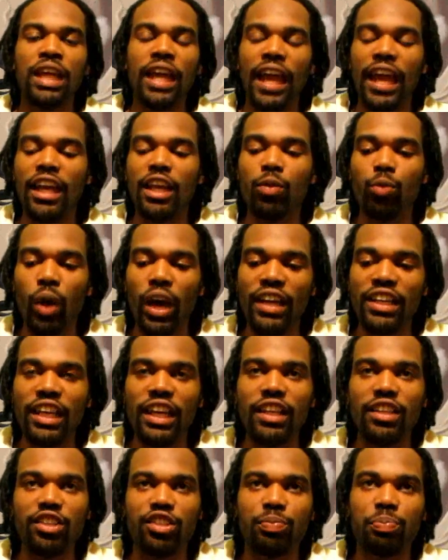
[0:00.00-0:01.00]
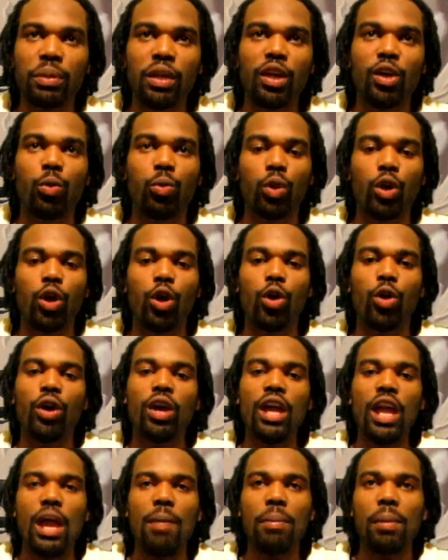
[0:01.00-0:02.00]
Anyway, they're in the spirit world,
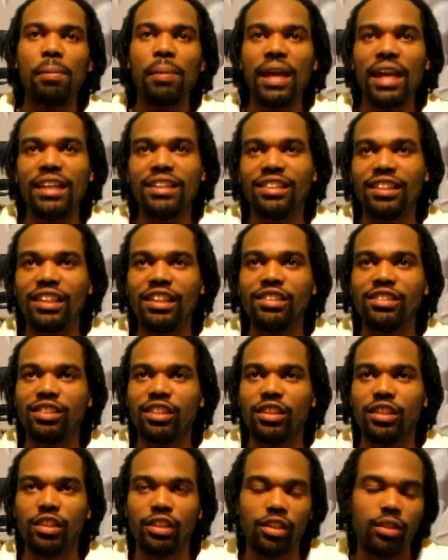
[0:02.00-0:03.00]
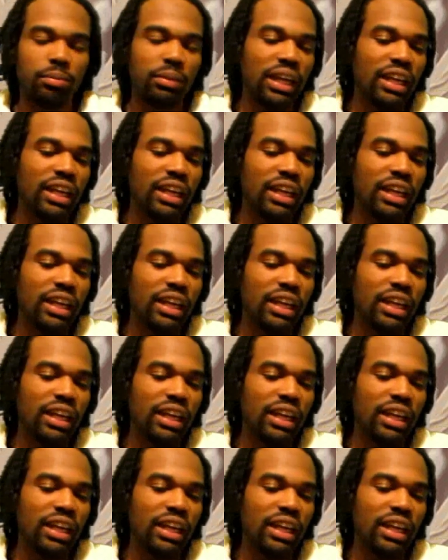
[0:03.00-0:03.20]
and my man Tenzin and them,